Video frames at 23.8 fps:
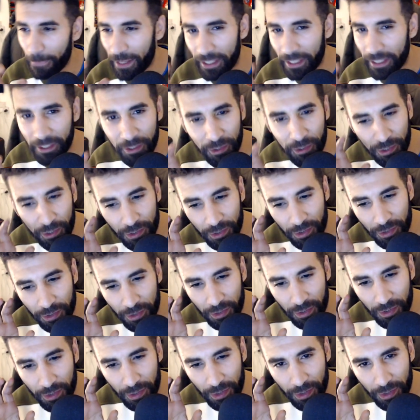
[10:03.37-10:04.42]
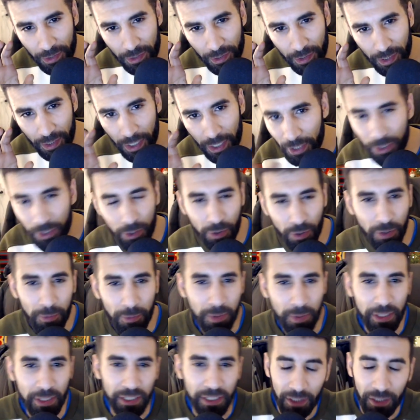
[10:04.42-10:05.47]
And I don't know who
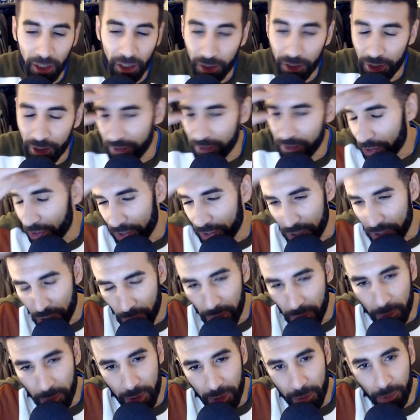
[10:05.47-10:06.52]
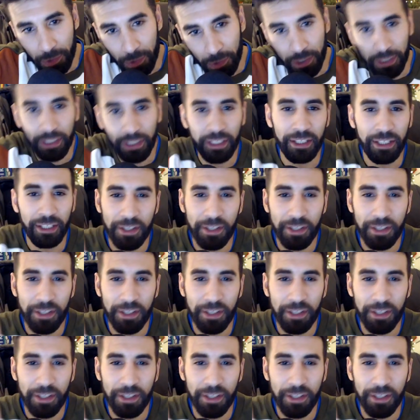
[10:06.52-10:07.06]
I'm picking. I don't even know. There's so many people here.